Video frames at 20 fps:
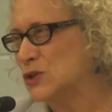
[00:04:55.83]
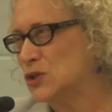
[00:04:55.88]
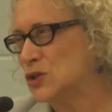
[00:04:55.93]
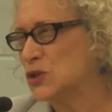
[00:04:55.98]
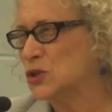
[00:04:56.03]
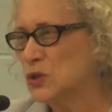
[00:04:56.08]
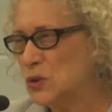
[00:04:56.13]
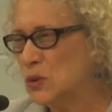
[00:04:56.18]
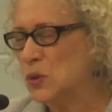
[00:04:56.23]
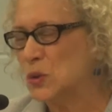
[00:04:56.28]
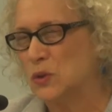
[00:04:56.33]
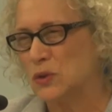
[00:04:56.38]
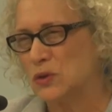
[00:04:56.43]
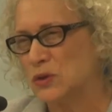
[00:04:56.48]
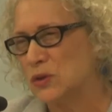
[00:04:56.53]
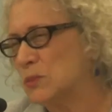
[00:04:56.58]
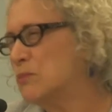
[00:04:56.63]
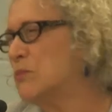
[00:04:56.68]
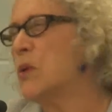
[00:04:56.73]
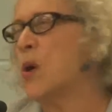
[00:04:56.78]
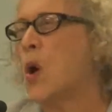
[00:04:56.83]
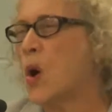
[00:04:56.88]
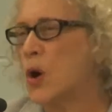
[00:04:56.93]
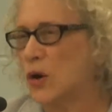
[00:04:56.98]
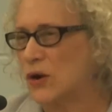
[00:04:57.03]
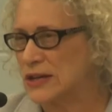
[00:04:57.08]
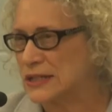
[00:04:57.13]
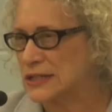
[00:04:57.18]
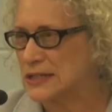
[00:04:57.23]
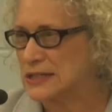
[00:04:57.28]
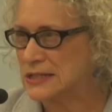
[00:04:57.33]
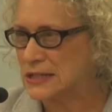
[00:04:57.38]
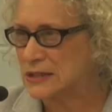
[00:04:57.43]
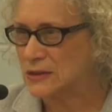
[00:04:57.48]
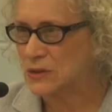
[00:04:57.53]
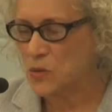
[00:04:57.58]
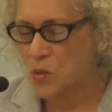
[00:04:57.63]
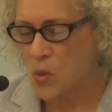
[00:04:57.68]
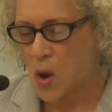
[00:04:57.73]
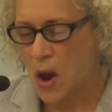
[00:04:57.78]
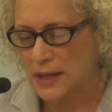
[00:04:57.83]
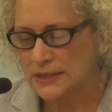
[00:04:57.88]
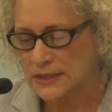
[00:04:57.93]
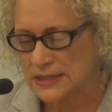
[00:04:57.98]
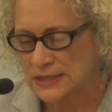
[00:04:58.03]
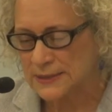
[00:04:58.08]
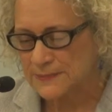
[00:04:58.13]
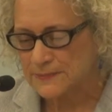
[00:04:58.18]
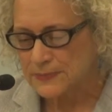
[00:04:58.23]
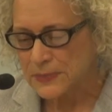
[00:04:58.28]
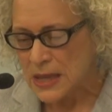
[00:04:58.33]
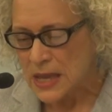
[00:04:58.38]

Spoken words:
to the poorest white.